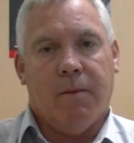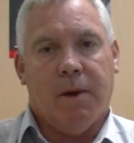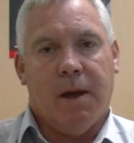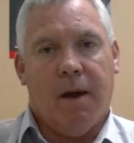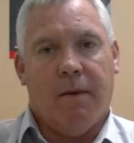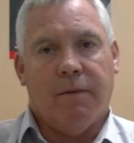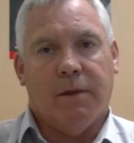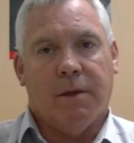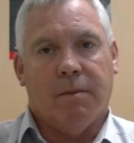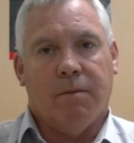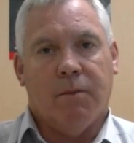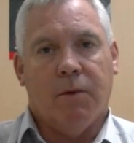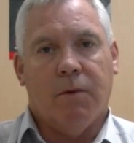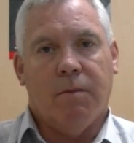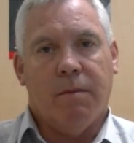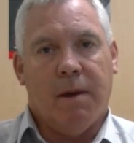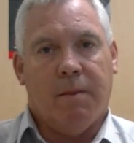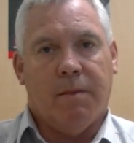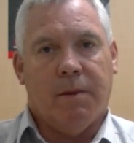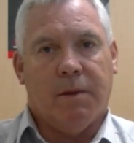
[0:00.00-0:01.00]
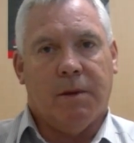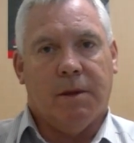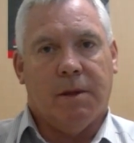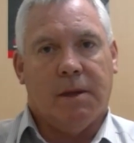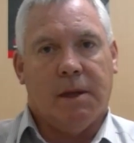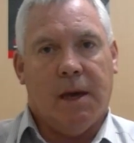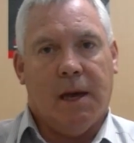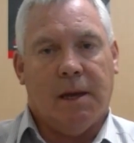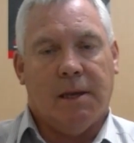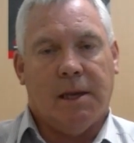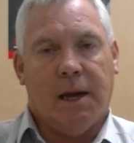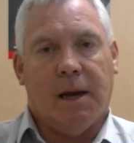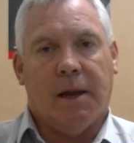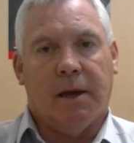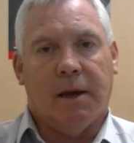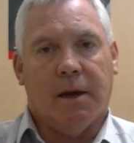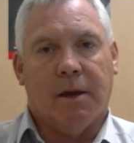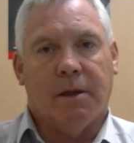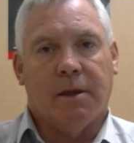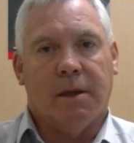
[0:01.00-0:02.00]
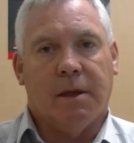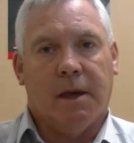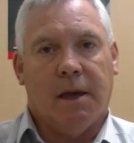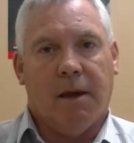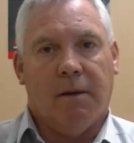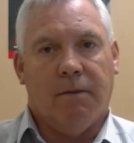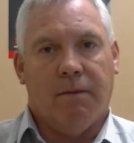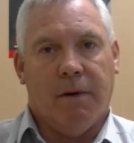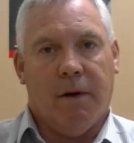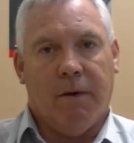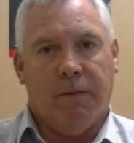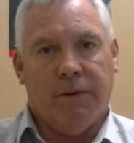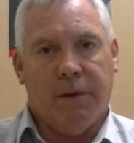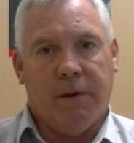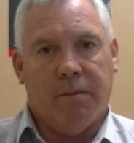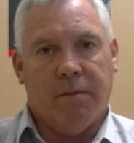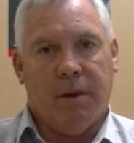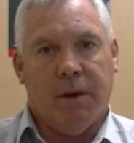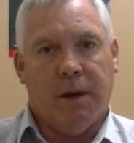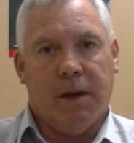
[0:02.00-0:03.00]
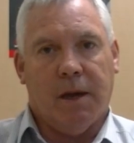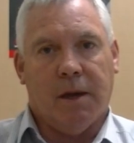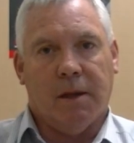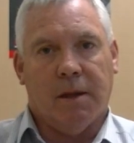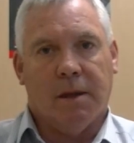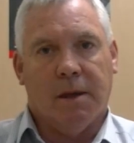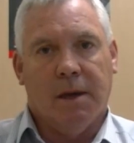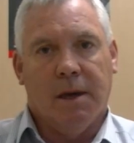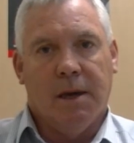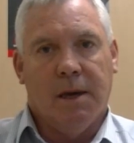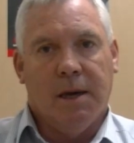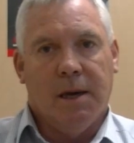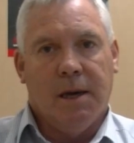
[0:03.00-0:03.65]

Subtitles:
We have some more members and delegates involved in meetings